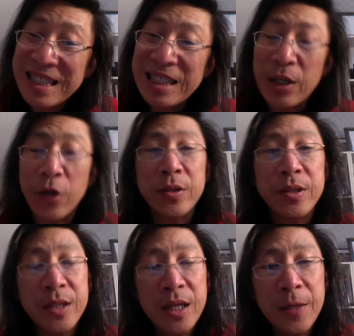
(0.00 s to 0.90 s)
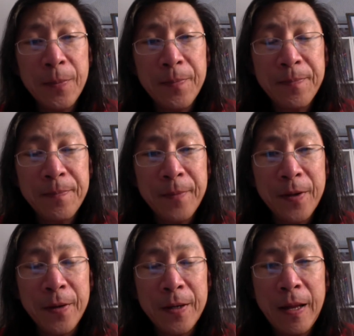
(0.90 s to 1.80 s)
Hard to say.
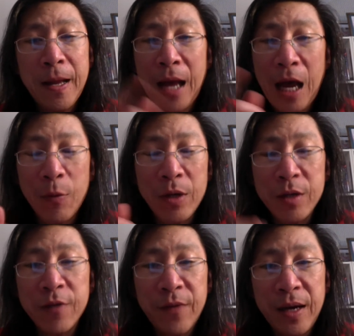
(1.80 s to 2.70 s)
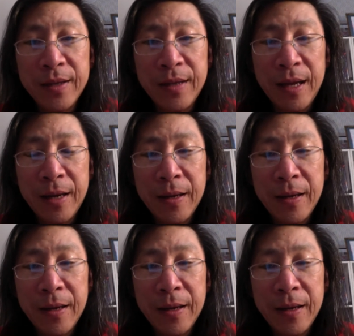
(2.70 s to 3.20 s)
All right, how are we going to find that?